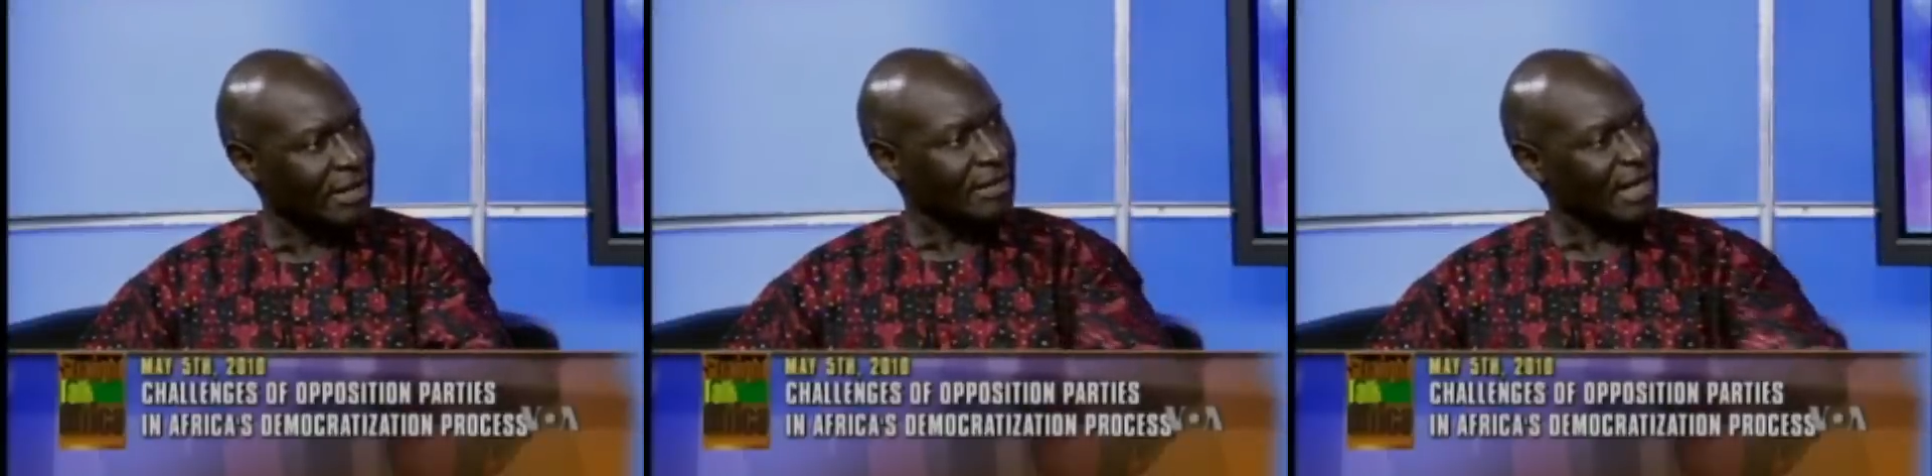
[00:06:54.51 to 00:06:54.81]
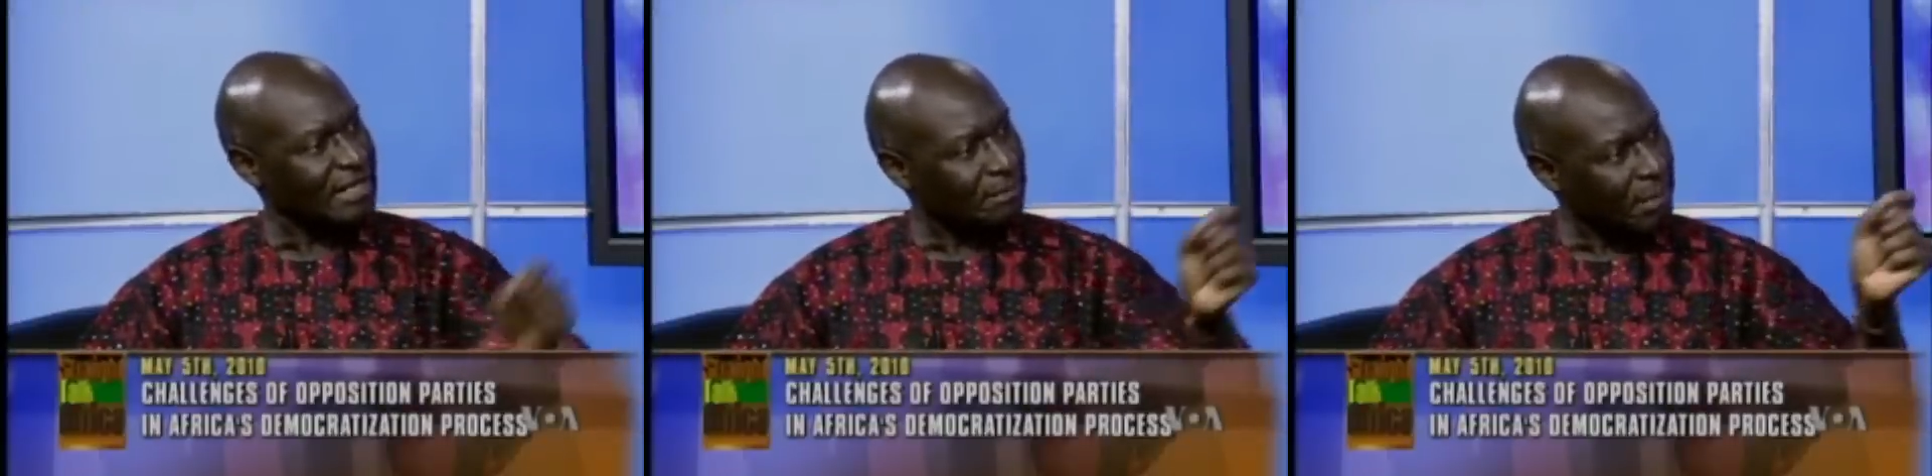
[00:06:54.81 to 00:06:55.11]

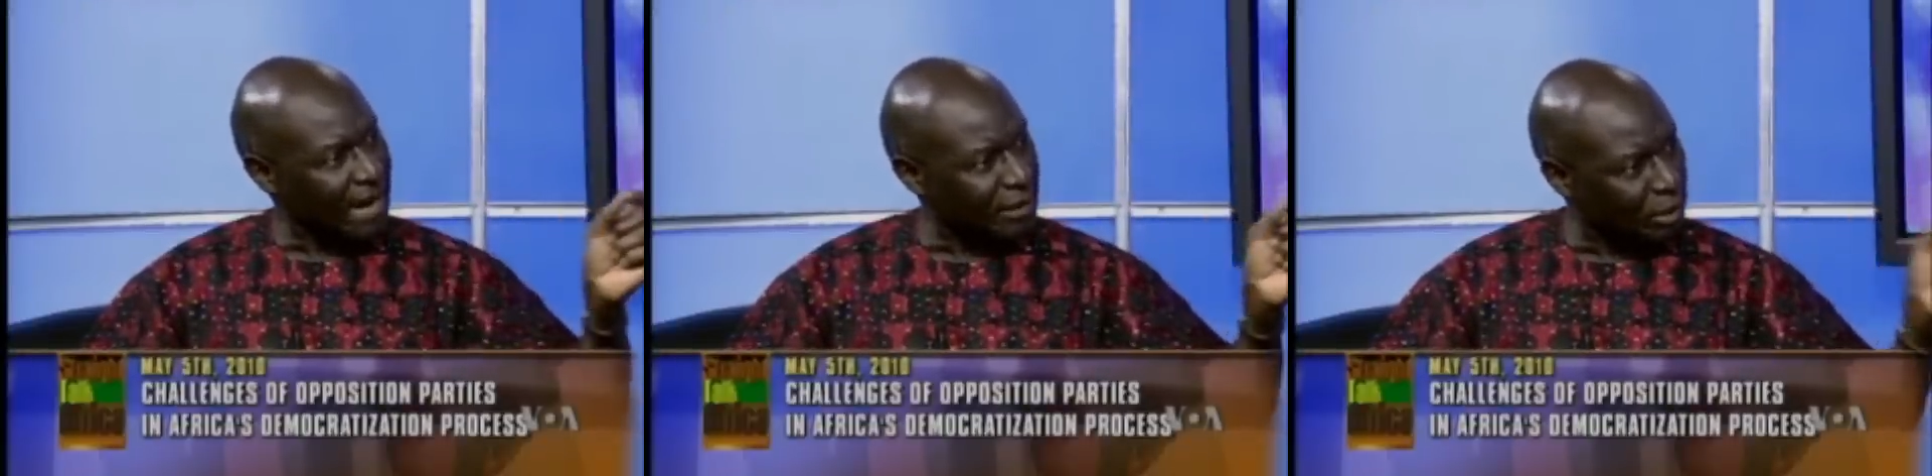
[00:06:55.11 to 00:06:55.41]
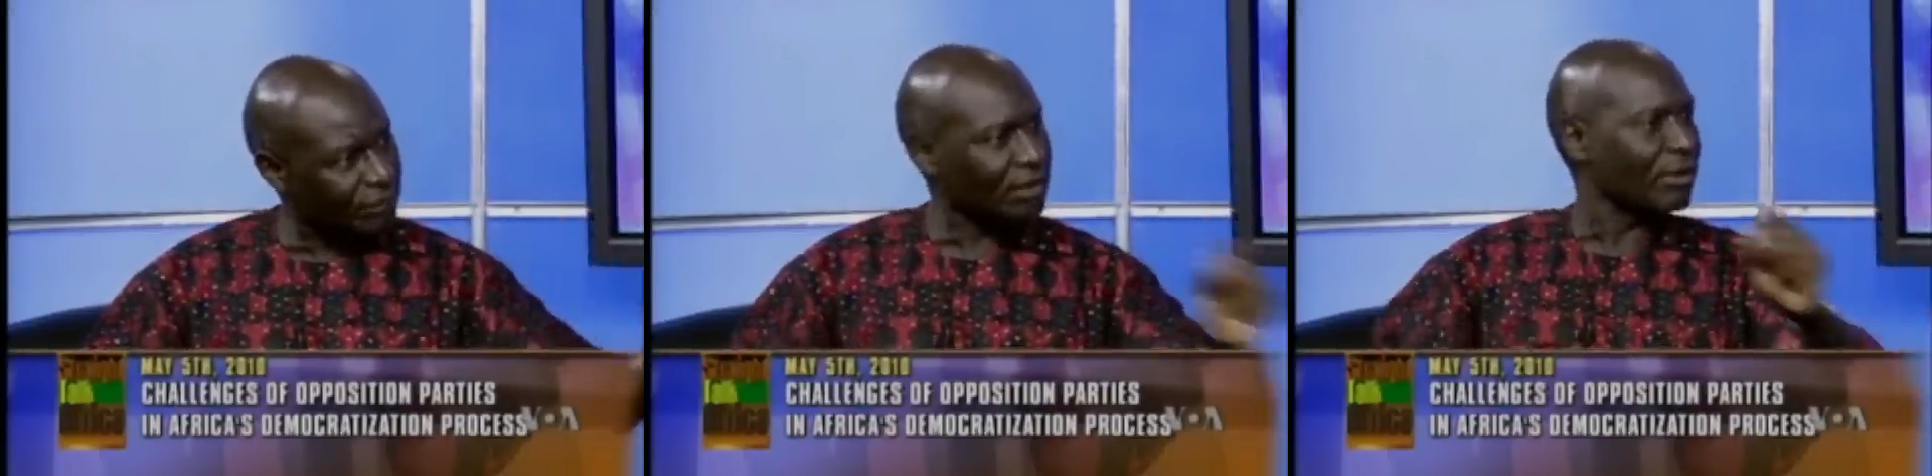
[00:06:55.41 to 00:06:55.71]
That is part
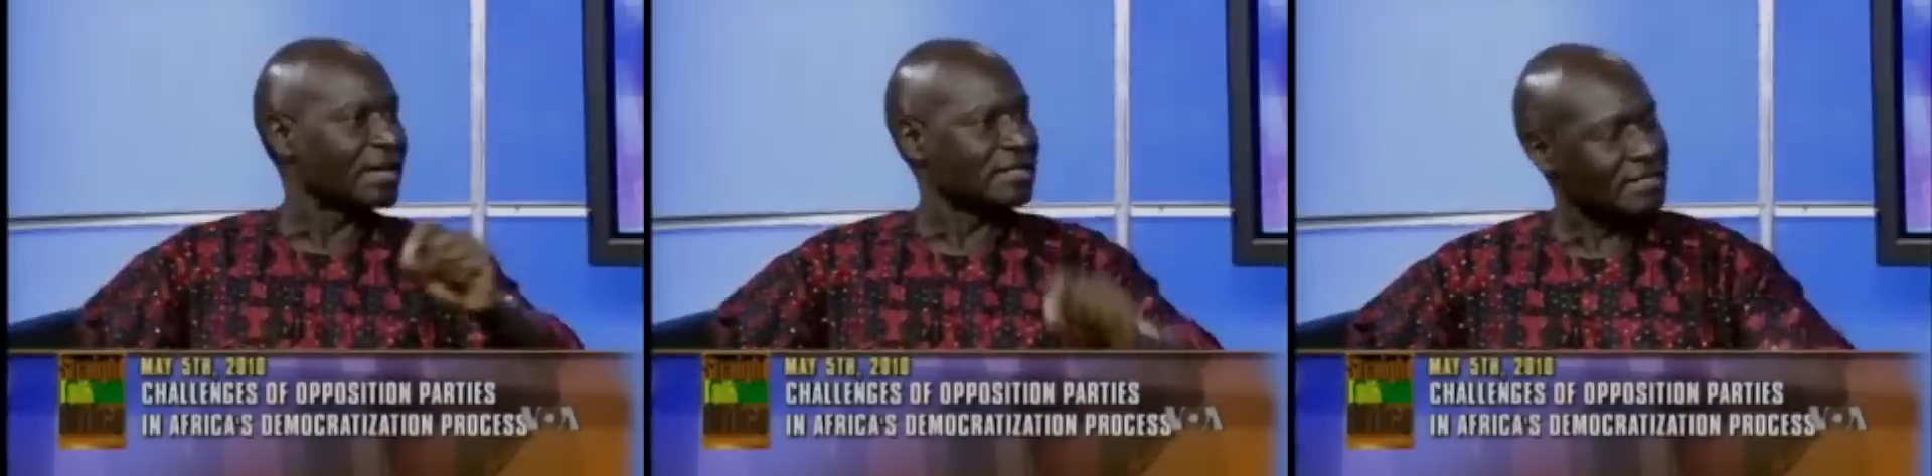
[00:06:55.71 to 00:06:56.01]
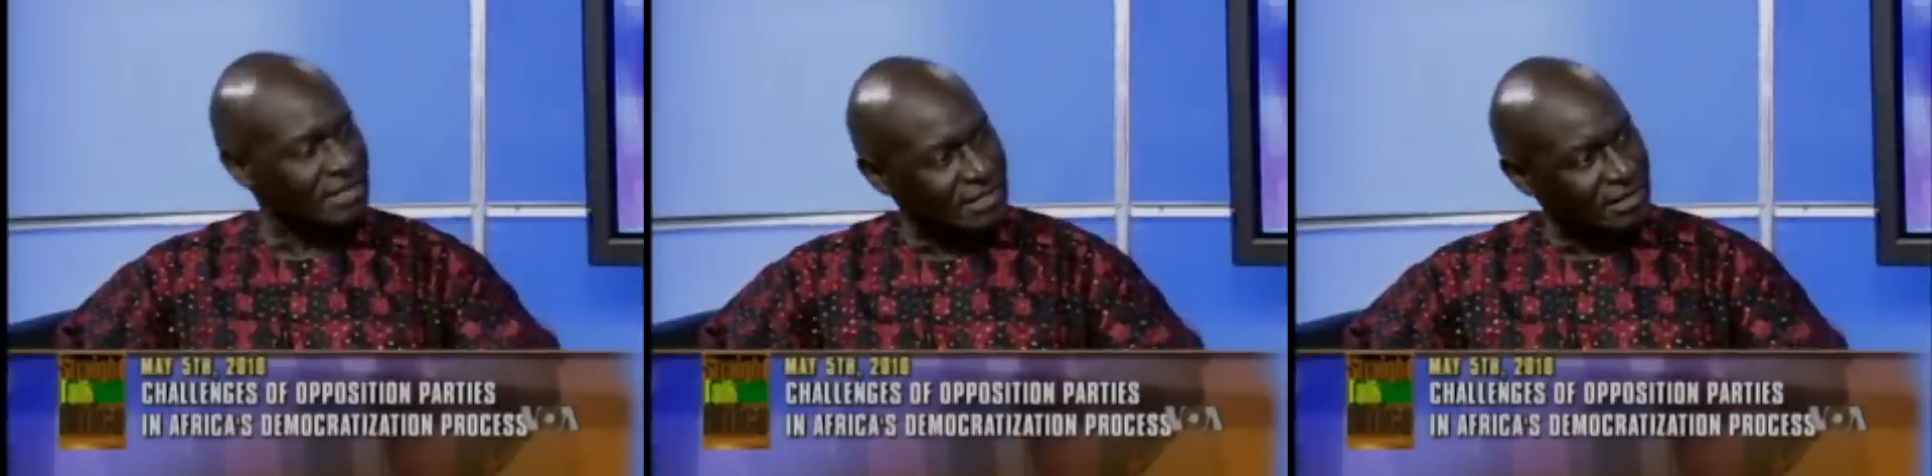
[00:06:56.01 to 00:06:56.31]
of the
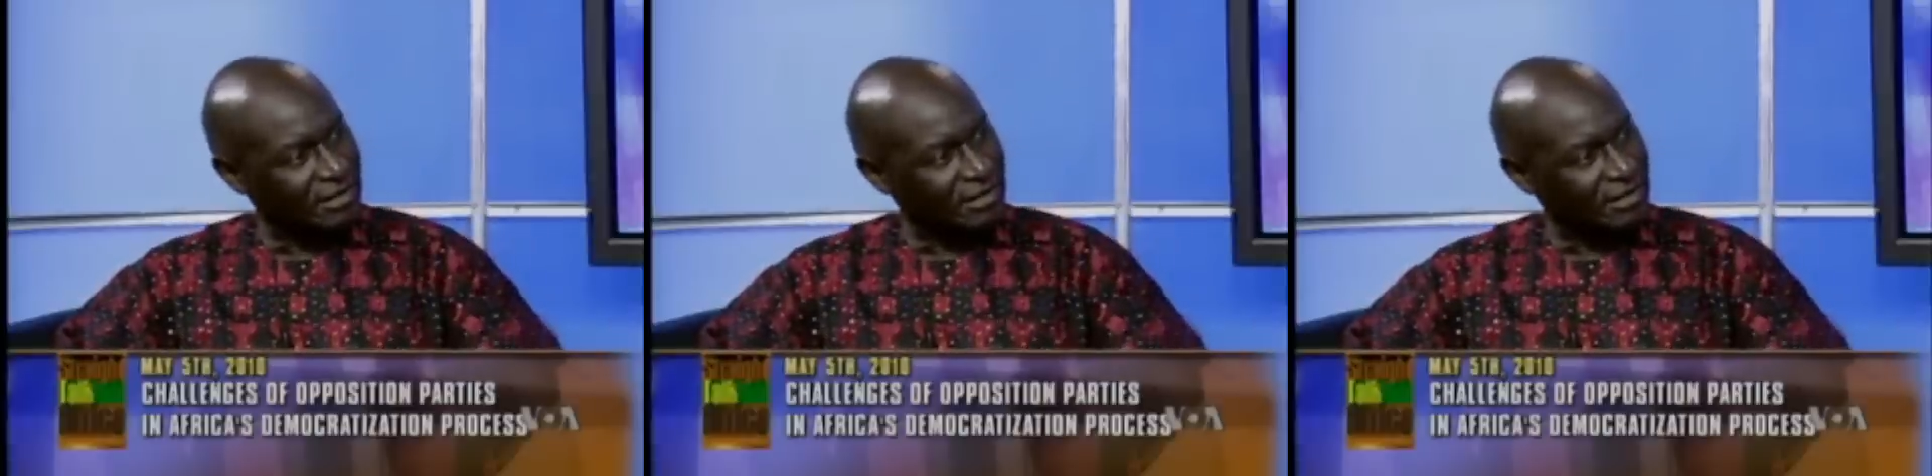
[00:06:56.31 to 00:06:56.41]
crisis.